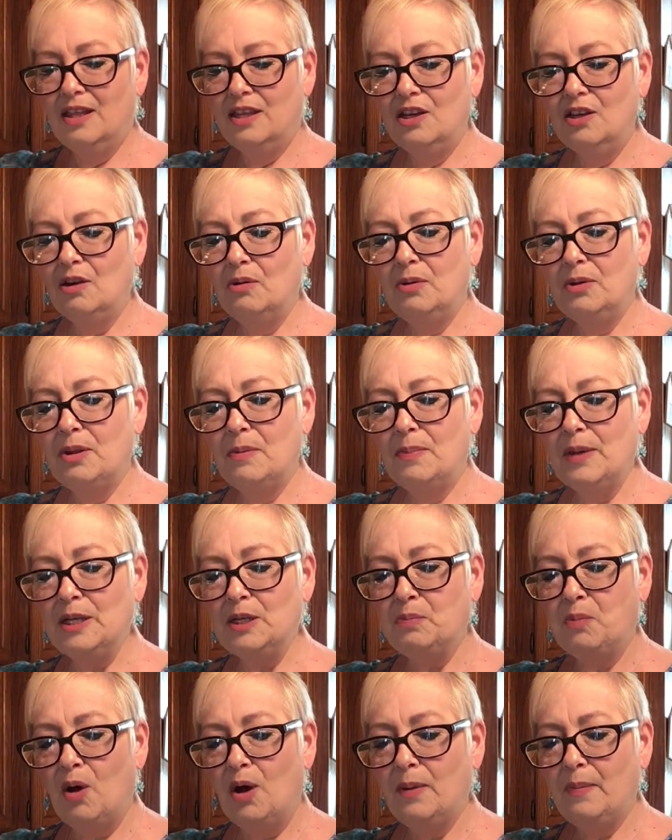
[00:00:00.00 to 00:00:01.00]
You know what the
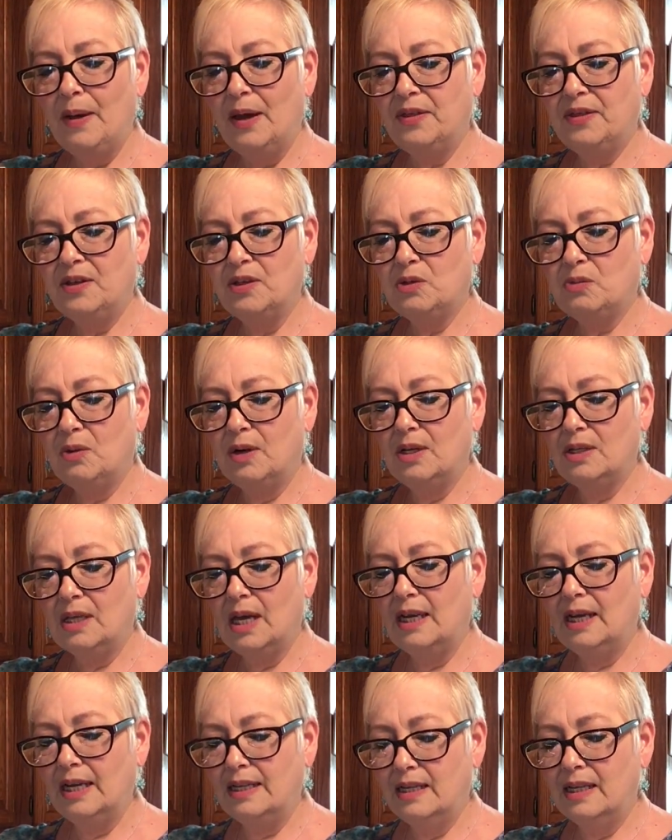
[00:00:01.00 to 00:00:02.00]
best part about this was,
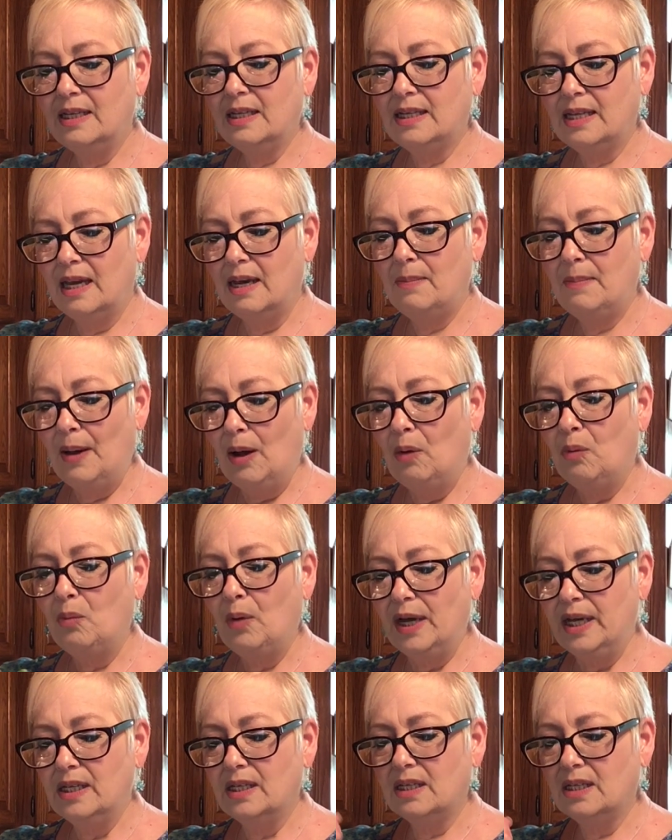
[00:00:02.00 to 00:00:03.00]
and I did say about
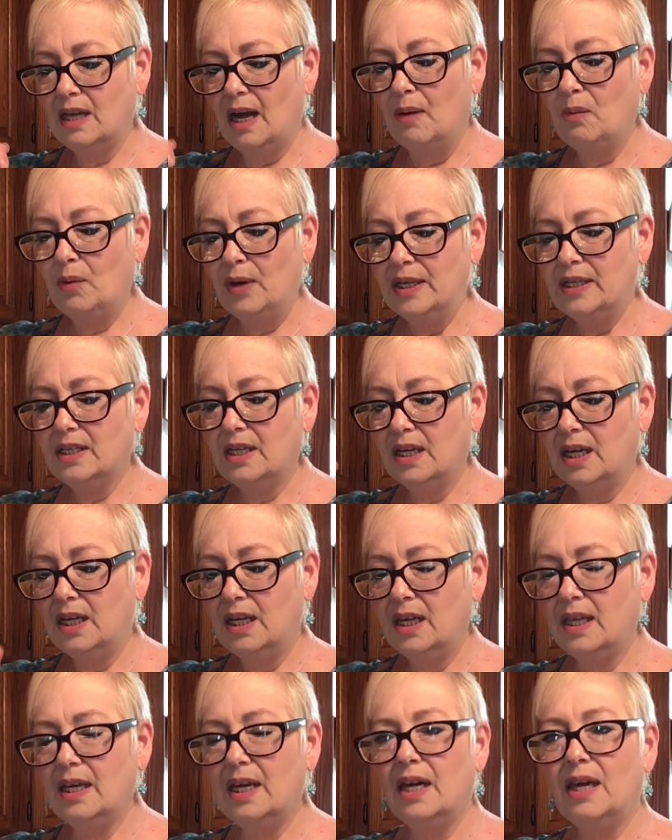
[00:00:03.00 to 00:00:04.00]
waste, not wasting
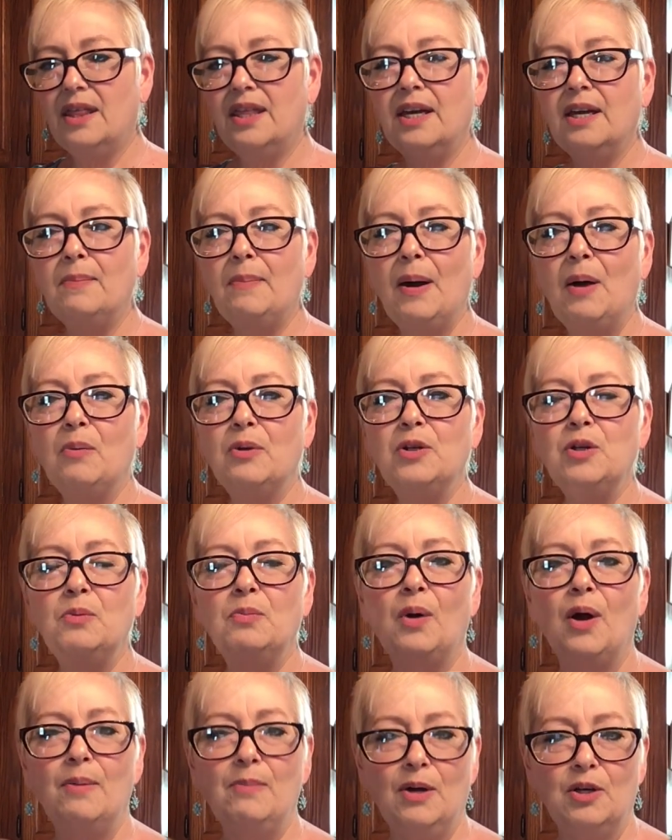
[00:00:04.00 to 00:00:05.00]
anything? Think about when you
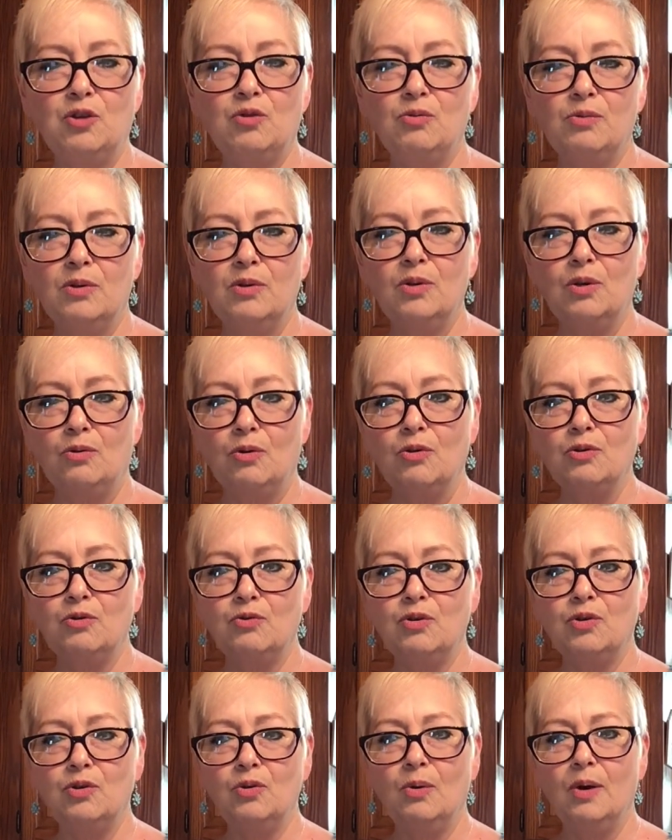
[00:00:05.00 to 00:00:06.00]
buy mushrooms in the
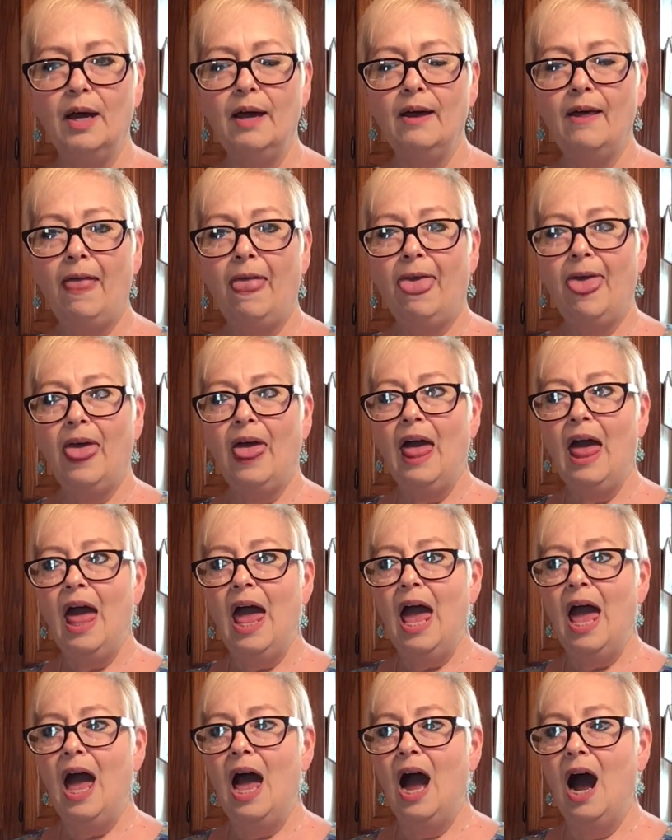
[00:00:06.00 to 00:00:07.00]
grocery store
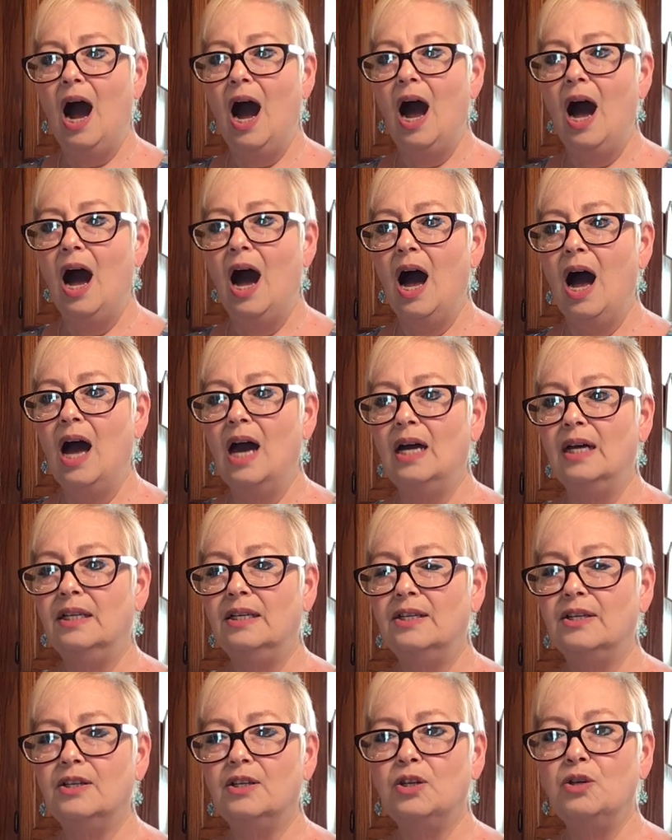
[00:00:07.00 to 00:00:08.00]

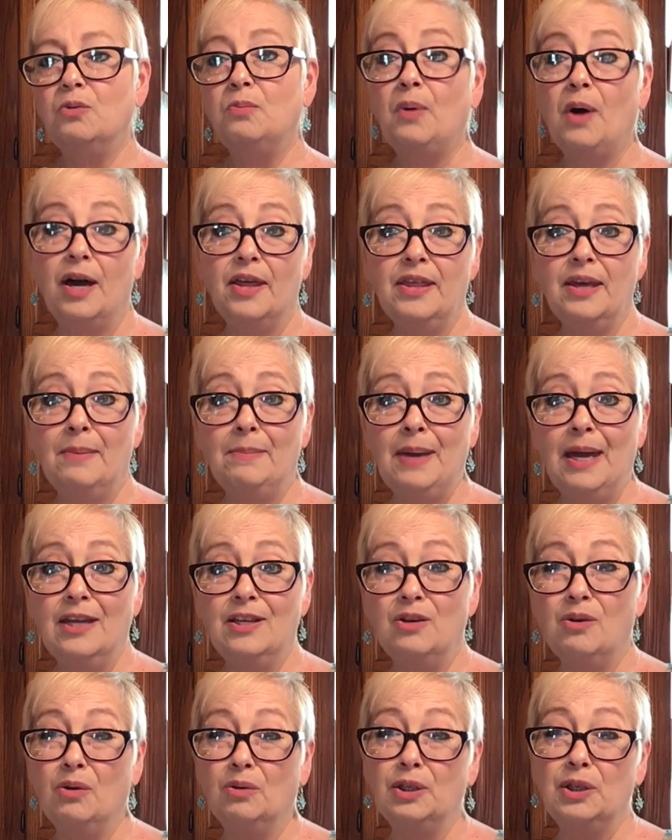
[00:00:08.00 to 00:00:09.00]
and you buy them
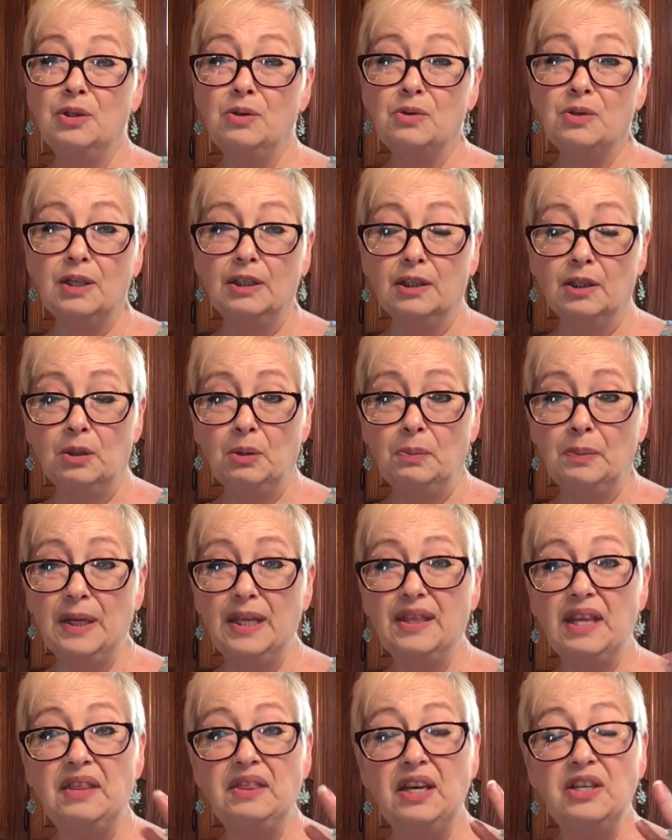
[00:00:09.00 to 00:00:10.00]
and you only use a little
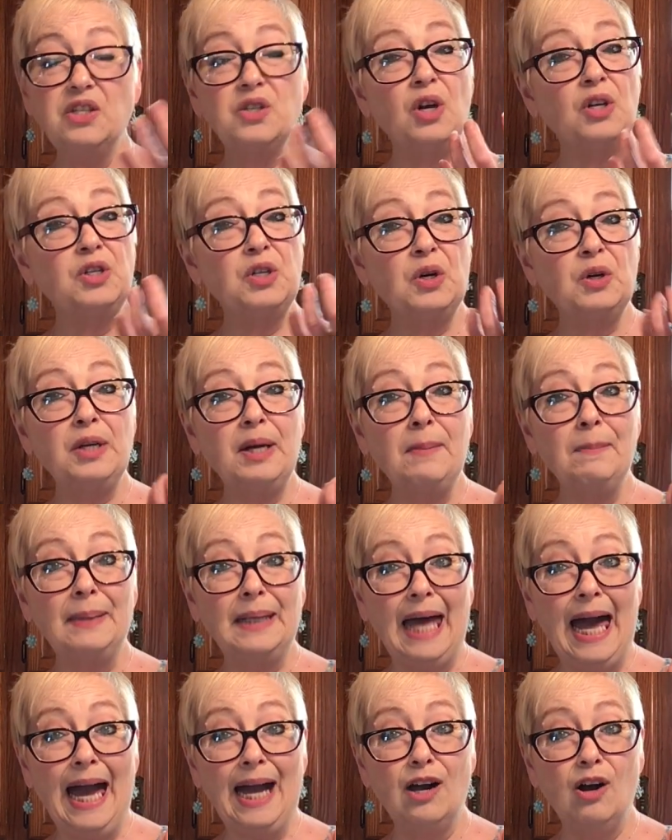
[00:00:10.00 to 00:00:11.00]
bit and then they start turning
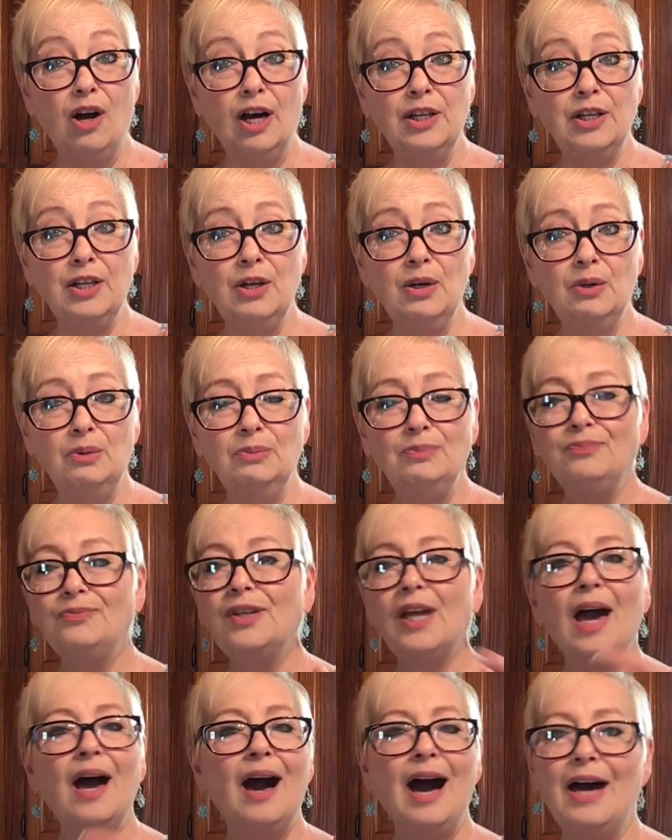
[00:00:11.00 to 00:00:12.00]
black on you,
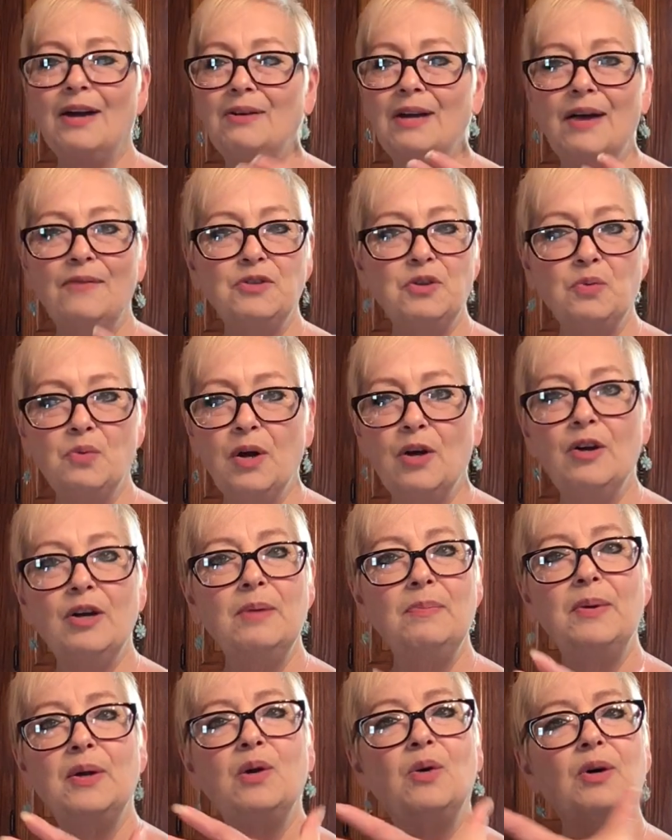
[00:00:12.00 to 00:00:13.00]
I don't have to
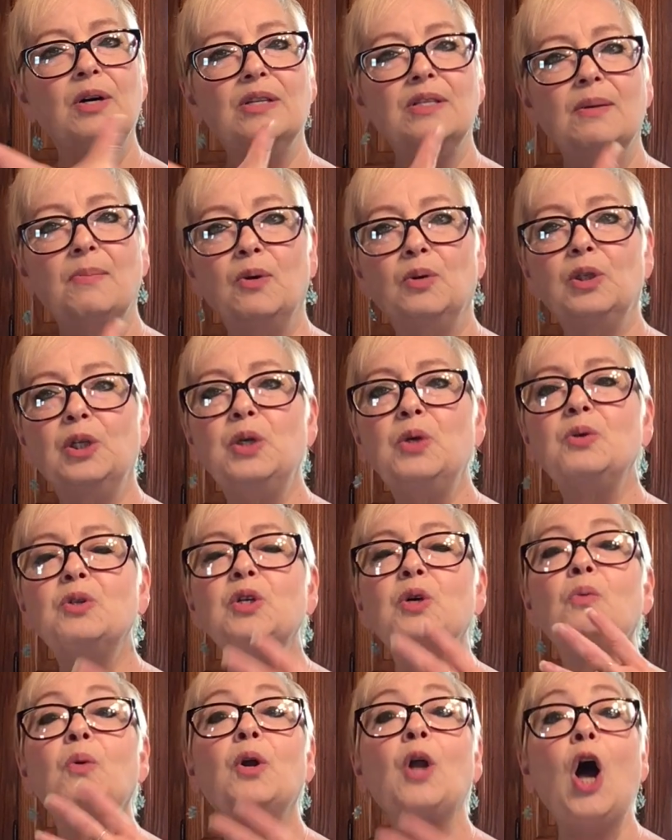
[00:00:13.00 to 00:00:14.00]
worry because I'm only
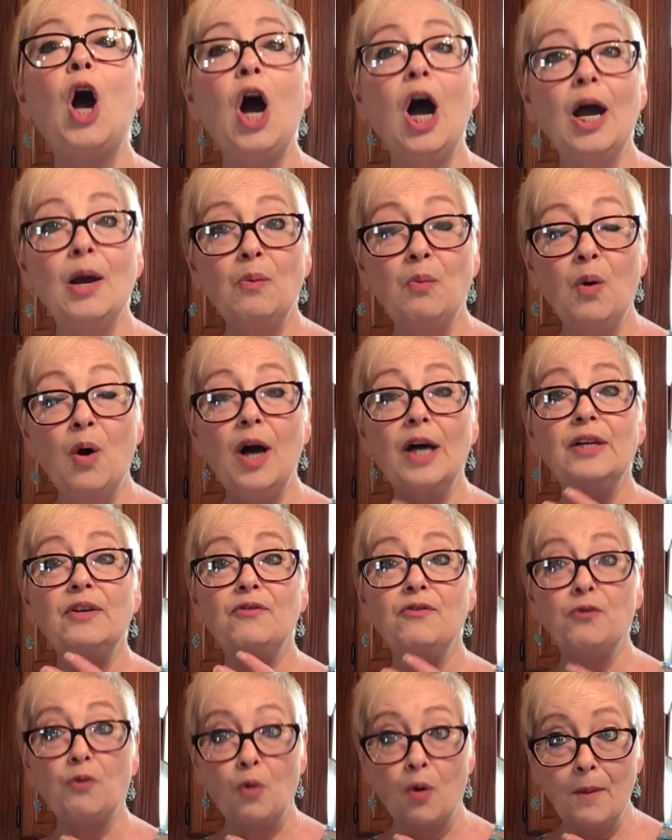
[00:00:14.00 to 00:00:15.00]
using what I want
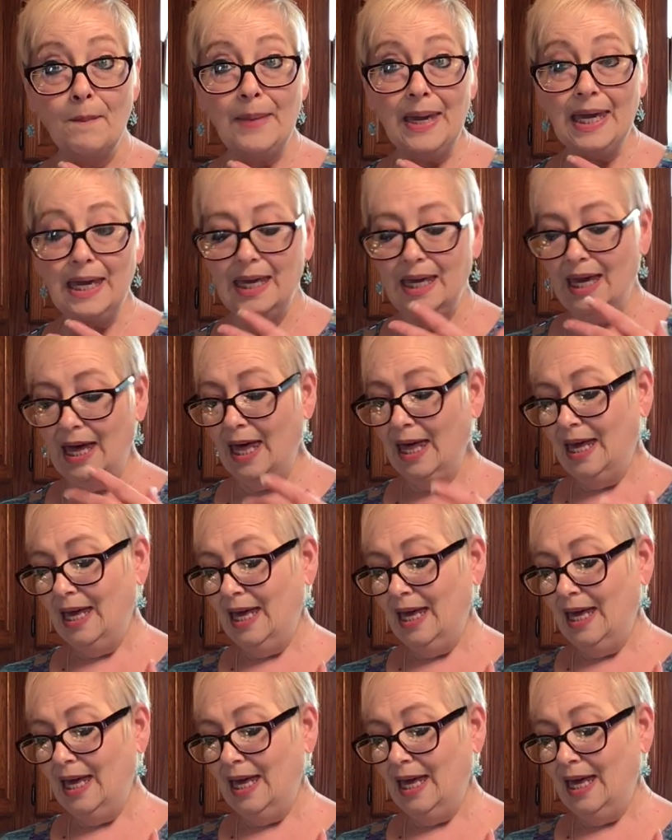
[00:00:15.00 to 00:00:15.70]
for me.